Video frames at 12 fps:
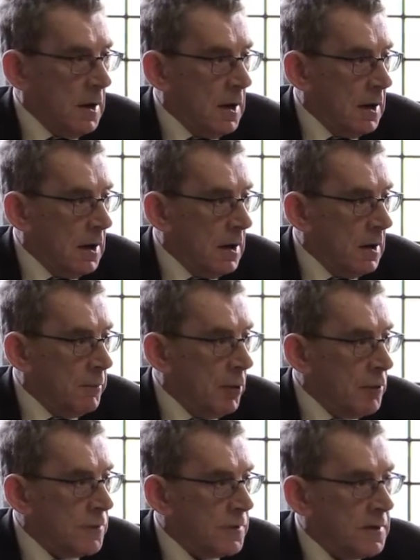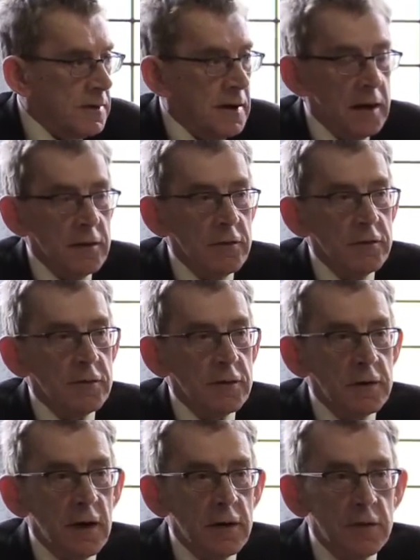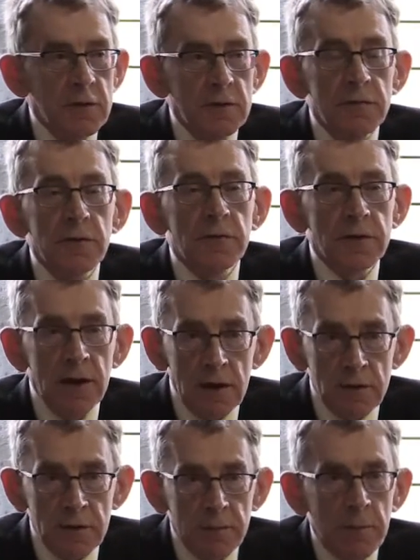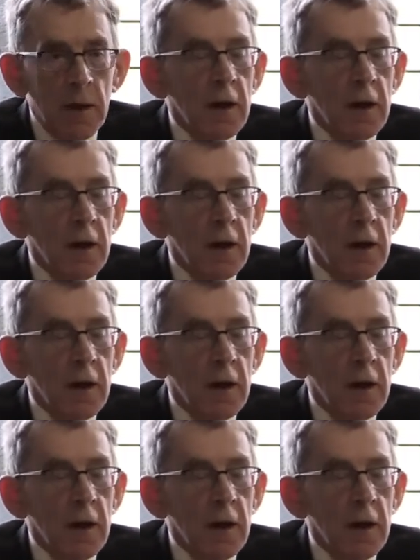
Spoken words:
a post that he held until 1958.